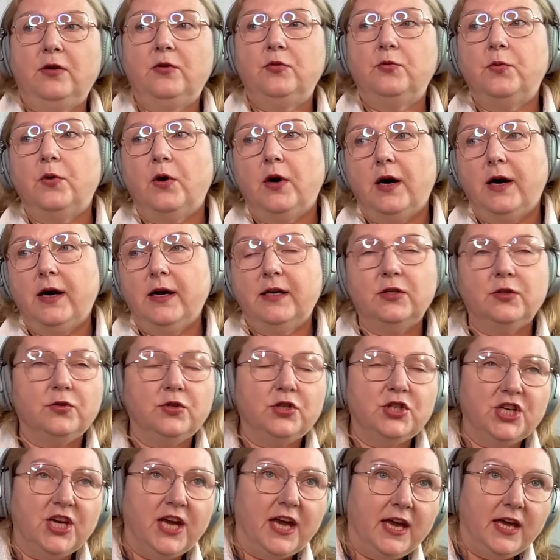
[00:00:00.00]
work to
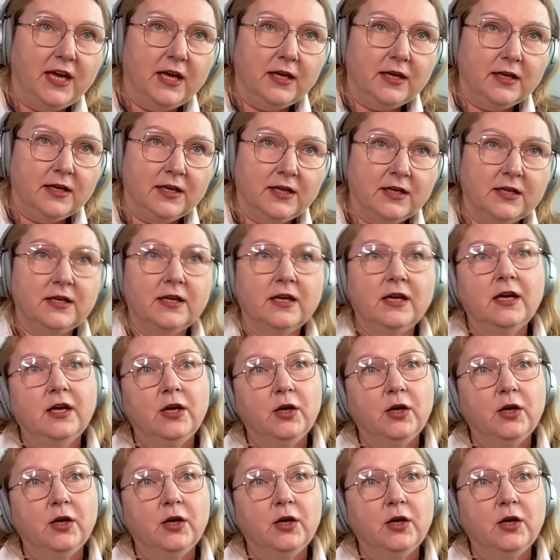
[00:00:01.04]
check